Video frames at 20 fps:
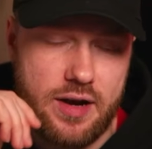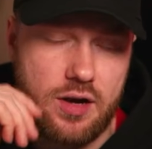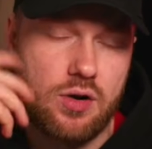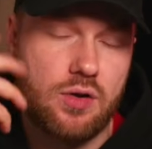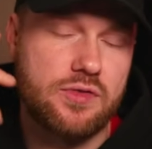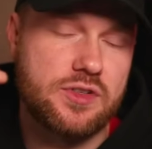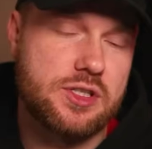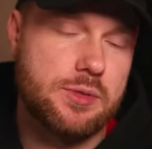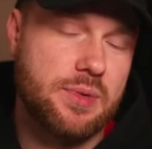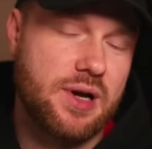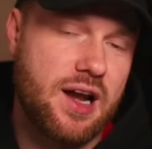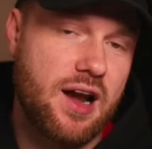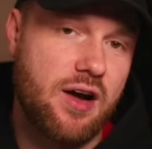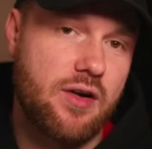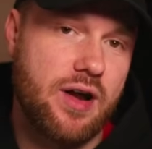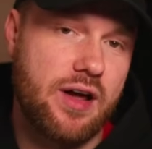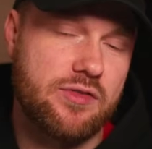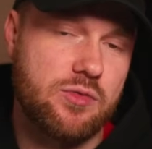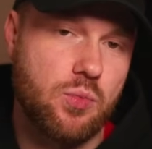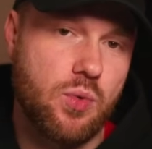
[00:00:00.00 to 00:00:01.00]
And obviously McLaren
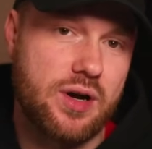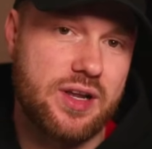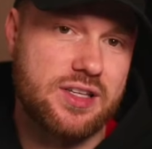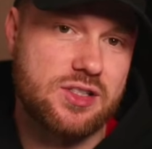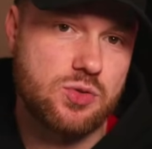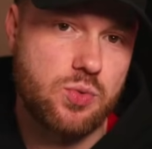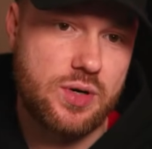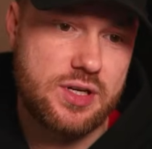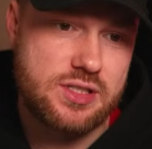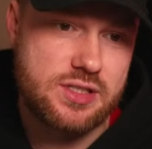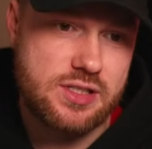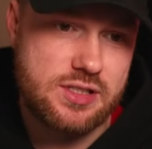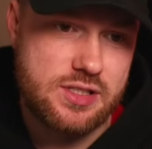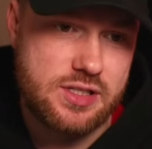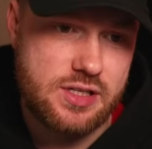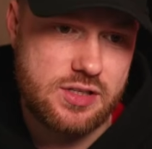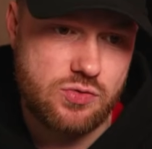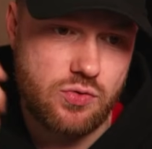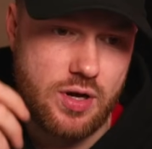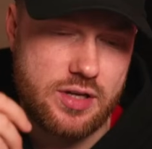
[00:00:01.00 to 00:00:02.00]
haven't won it in 26
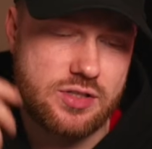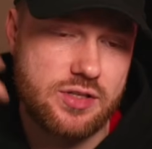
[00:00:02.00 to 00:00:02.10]
years, right?